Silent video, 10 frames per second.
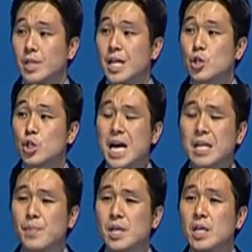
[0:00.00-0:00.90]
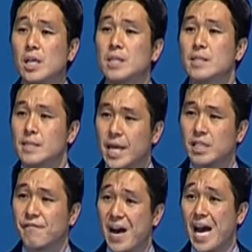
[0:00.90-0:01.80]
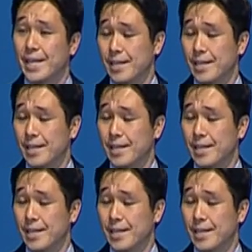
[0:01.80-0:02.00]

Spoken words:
then you gotta be sanctified.